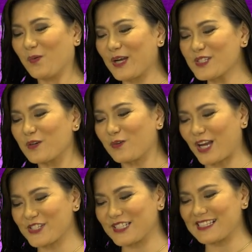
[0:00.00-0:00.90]
Which
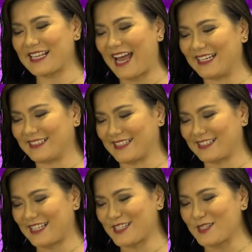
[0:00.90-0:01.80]
Russian
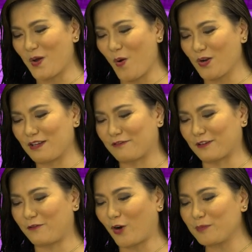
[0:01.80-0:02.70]
scientist is known
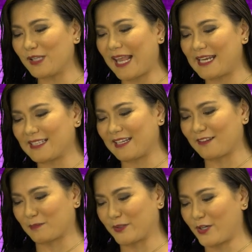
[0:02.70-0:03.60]
for
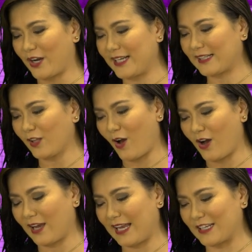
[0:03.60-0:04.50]
formulating the periodic
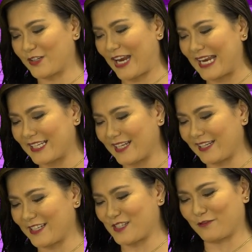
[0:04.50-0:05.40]
law and
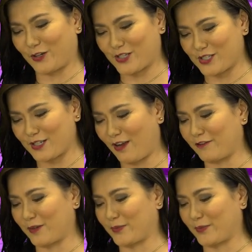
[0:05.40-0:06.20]
creating his version of the